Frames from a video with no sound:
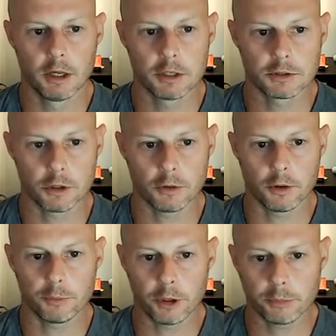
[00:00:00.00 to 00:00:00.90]
So, a
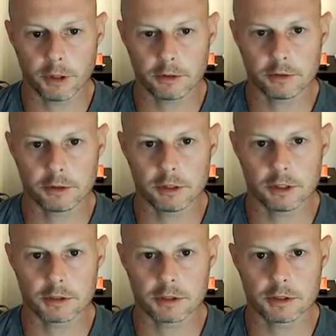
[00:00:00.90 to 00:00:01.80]
bug bounty
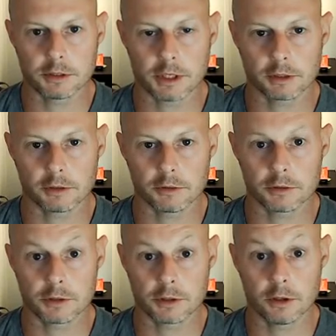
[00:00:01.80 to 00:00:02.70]
is a technical
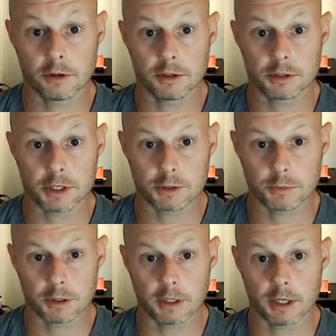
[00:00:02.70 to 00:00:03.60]
security
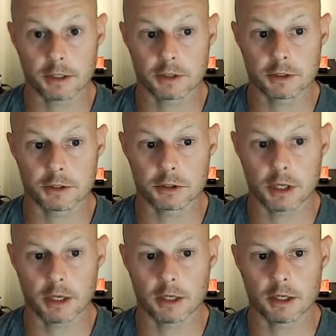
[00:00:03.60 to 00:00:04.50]
assessment that is
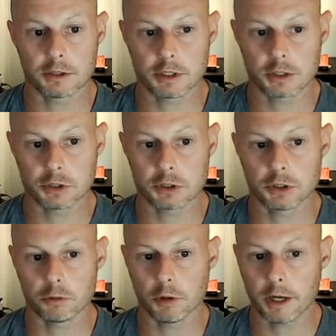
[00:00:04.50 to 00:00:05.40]
essentially
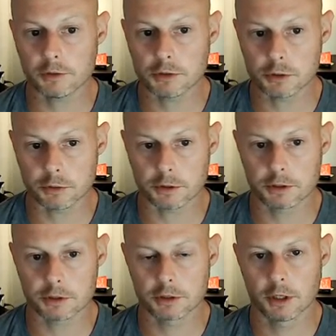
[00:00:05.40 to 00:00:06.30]

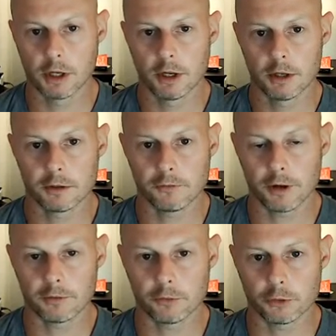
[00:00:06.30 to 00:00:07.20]
crowdsourced to
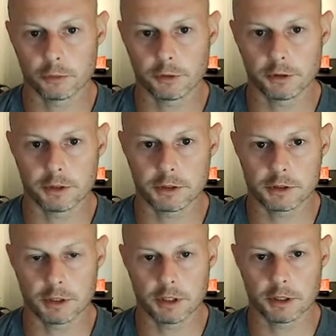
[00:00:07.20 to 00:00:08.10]
find vulnerabilities
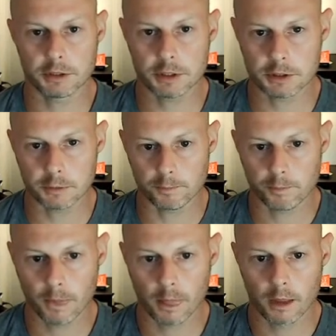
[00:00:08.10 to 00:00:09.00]
in a system.
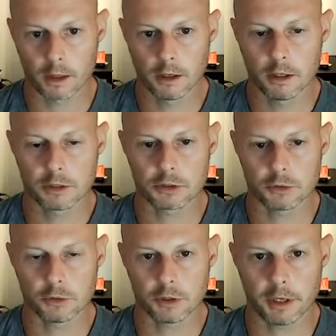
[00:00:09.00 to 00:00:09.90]
So, you
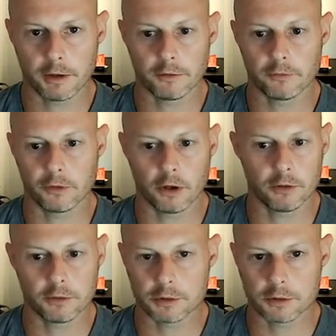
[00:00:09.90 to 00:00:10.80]
can have
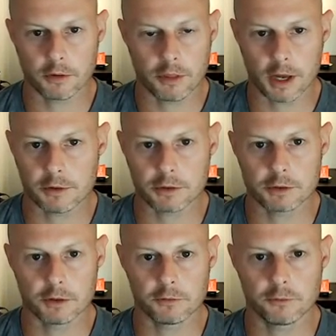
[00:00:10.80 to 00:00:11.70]
hundreds or thousands
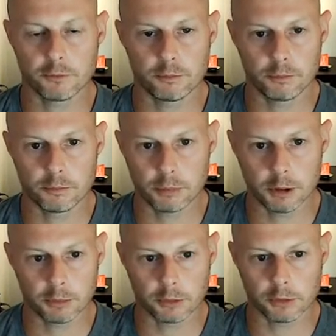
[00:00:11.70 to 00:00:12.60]
of
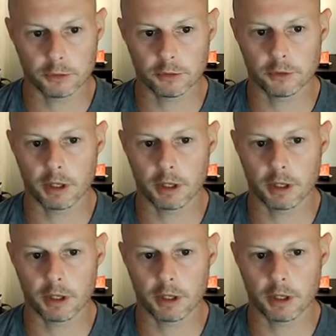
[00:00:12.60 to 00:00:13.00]
people